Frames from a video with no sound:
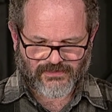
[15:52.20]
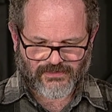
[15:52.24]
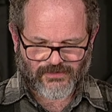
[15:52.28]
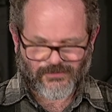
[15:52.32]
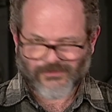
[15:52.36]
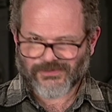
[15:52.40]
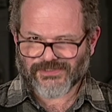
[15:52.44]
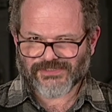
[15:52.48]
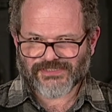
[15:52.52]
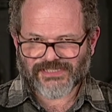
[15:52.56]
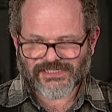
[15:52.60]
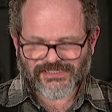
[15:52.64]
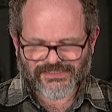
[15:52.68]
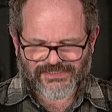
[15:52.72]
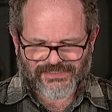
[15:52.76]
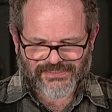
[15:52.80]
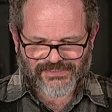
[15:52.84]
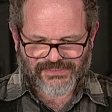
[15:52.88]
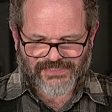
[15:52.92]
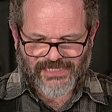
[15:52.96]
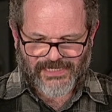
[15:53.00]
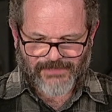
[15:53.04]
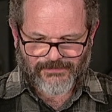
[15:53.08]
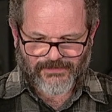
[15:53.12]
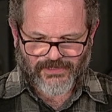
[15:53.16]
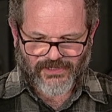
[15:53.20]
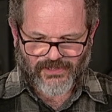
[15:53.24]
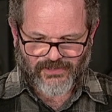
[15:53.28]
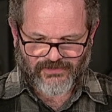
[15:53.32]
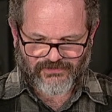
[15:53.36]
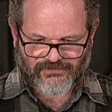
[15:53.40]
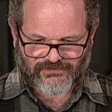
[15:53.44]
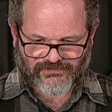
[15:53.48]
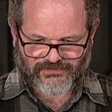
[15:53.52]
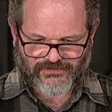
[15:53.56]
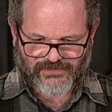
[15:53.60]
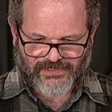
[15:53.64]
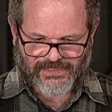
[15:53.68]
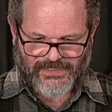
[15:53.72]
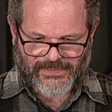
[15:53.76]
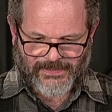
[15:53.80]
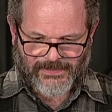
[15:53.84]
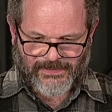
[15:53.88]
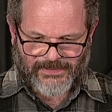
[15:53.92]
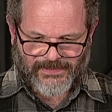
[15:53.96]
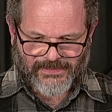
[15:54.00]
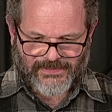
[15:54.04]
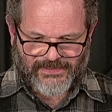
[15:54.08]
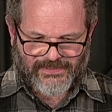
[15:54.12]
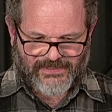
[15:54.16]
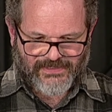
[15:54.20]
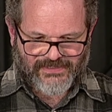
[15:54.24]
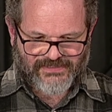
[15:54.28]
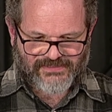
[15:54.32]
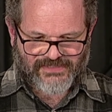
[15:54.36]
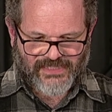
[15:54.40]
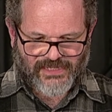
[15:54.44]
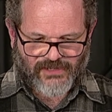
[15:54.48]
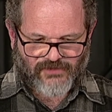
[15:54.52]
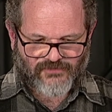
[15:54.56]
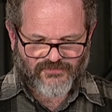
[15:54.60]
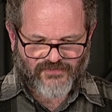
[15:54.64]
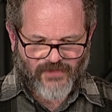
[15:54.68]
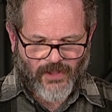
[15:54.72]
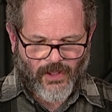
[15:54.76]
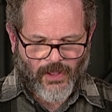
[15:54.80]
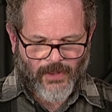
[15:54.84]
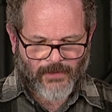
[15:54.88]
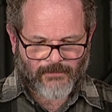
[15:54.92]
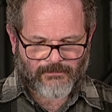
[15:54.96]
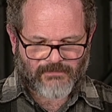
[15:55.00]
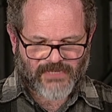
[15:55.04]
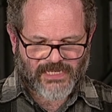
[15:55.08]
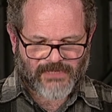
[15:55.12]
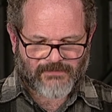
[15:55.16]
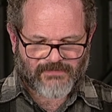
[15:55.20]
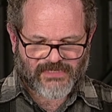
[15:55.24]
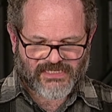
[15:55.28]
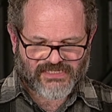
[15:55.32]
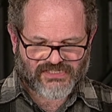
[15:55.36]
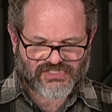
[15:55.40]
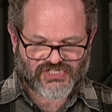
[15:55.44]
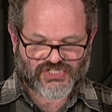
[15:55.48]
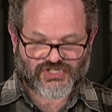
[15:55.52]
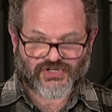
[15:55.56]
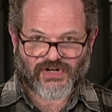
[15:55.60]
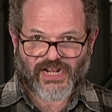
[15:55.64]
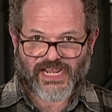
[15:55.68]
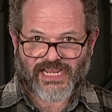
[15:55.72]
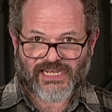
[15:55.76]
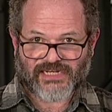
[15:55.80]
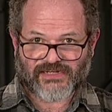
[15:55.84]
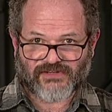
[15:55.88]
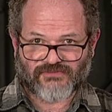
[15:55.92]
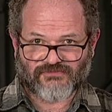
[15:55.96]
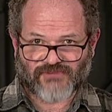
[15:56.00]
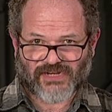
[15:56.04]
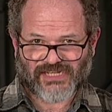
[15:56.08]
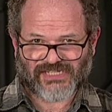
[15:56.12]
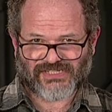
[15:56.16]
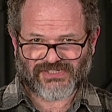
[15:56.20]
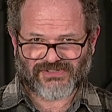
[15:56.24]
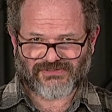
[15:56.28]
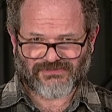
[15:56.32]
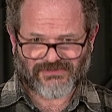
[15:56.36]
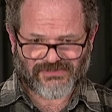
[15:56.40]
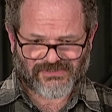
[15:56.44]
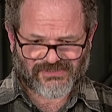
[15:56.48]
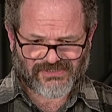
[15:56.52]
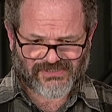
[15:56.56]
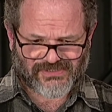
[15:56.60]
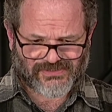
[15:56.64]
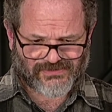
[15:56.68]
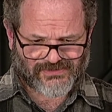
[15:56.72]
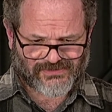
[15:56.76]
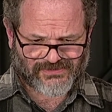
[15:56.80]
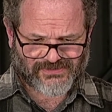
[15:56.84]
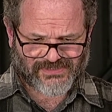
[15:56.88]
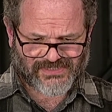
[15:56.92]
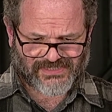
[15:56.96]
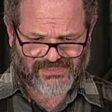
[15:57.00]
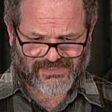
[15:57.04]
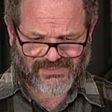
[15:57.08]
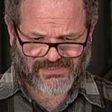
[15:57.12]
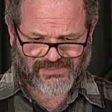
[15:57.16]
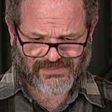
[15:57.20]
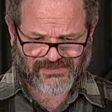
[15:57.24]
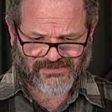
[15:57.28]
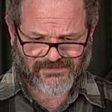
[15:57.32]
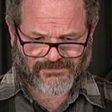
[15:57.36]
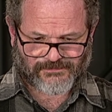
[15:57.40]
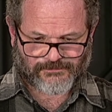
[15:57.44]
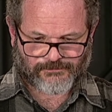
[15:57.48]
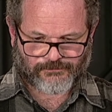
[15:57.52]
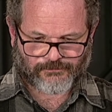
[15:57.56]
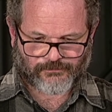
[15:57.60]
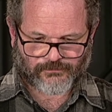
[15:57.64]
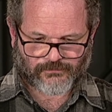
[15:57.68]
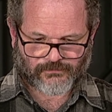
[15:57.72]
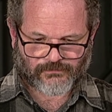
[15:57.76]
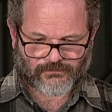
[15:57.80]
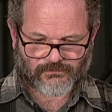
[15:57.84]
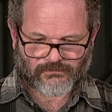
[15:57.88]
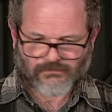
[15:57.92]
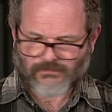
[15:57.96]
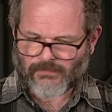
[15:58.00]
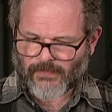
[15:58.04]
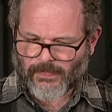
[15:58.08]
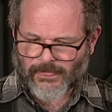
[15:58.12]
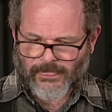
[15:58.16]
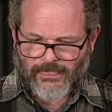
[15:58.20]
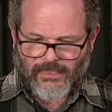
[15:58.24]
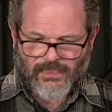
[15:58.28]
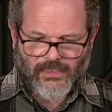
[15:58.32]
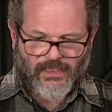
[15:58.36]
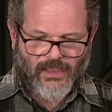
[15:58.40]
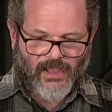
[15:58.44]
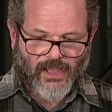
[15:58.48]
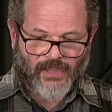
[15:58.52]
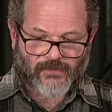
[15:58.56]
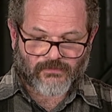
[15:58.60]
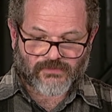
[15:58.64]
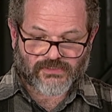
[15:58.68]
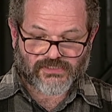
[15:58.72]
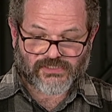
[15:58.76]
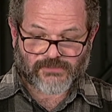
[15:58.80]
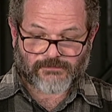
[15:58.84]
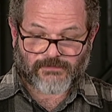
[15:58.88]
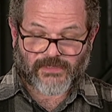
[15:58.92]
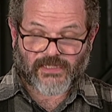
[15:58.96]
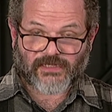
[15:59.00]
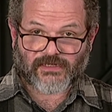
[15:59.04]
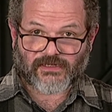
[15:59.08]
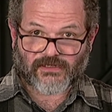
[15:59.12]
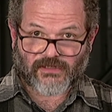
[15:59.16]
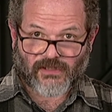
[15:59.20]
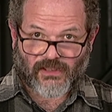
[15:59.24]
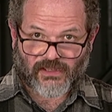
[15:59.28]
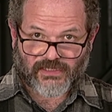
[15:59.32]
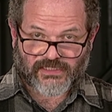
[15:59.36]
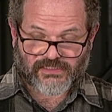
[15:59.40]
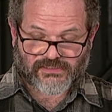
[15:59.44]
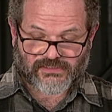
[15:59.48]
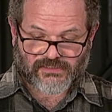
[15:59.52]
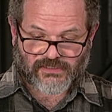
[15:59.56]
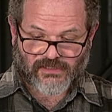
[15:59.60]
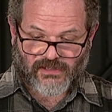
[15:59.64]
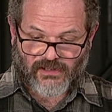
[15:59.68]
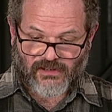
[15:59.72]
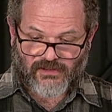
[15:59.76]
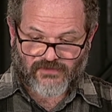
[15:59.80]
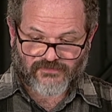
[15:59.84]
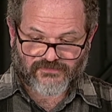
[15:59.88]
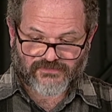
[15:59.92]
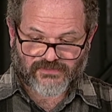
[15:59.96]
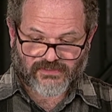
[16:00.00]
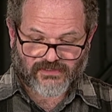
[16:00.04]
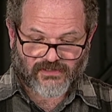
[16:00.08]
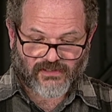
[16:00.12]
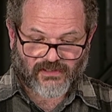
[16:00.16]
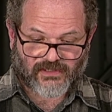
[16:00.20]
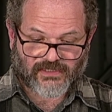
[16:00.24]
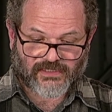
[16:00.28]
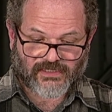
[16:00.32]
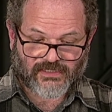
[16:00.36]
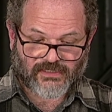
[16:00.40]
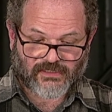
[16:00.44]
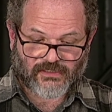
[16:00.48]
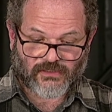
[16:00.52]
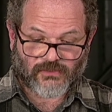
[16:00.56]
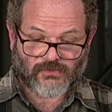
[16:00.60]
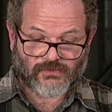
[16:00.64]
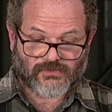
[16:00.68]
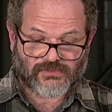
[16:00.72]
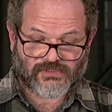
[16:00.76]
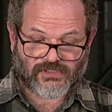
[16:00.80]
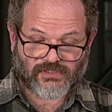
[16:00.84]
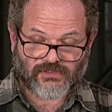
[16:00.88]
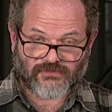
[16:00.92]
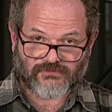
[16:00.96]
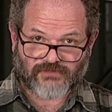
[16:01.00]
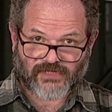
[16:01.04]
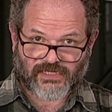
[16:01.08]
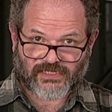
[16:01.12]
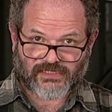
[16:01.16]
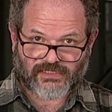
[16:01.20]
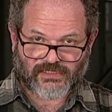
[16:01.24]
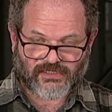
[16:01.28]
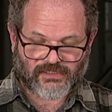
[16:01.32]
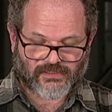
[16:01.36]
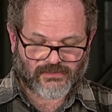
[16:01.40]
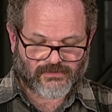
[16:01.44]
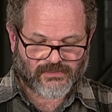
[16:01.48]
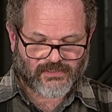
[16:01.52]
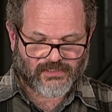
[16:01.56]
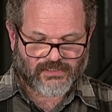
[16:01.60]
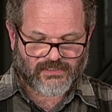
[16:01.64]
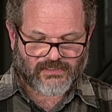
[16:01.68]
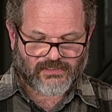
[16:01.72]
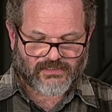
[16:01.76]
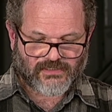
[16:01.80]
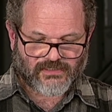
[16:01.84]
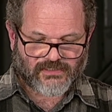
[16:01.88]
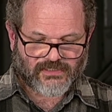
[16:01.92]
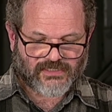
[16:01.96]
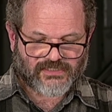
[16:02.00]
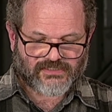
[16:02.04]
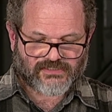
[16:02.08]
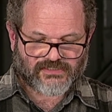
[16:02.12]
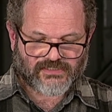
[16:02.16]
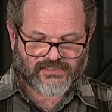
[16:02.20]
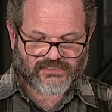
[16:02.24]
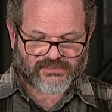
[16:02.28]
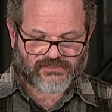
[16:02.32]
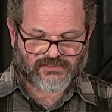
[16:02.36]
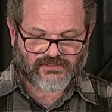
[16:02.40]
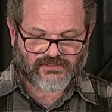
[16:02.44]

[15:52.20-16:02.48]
Was this the same country as that of Aunt Mimi's train and restaurant stories? I would spend night after night glued to the radio, listening to